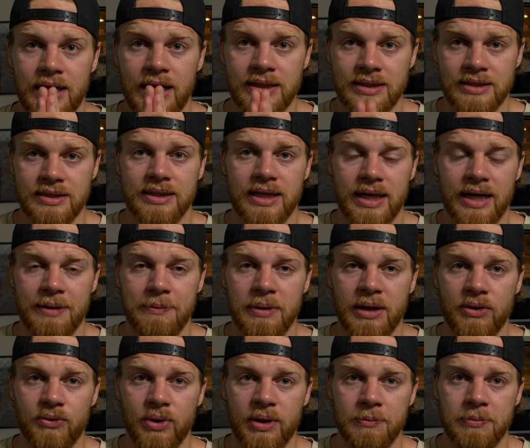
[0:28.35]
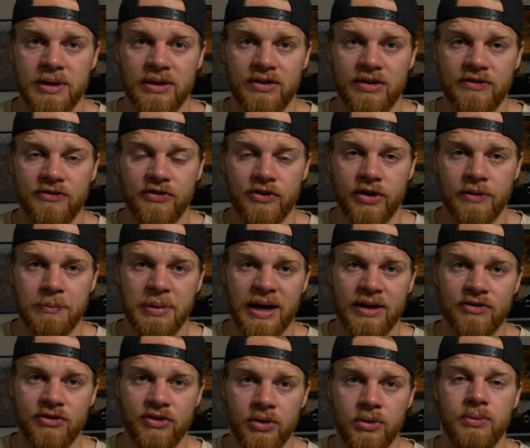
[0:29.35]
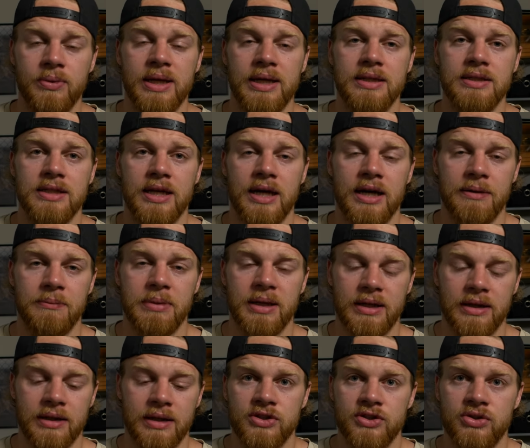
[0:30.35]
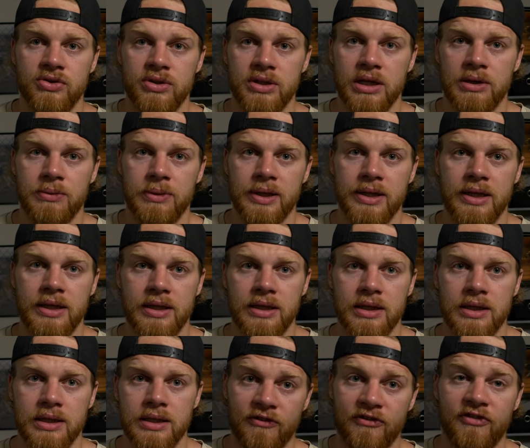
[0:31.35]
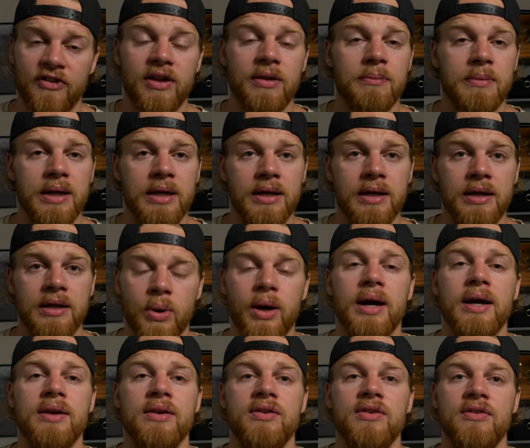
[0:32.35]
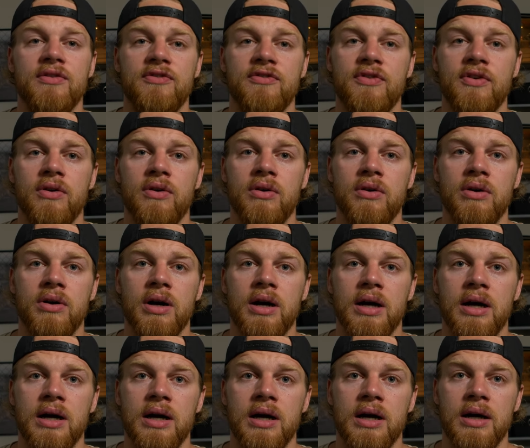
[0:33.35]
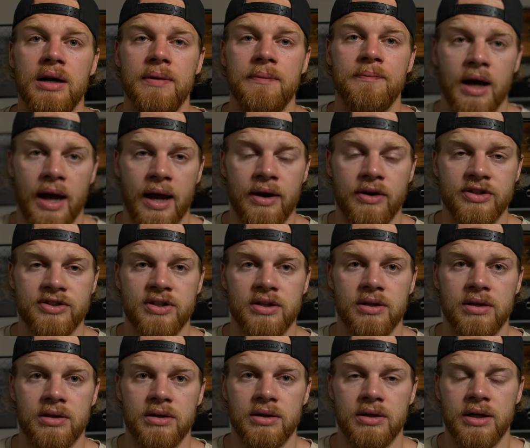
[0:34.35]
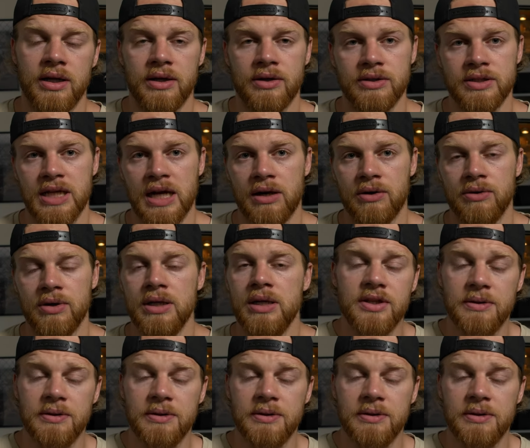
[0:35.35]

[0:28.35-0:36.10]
As I said, I've been quite busy for the past 2 weeks. I've been shooting a wedding, filming twice for a hair salon here in town.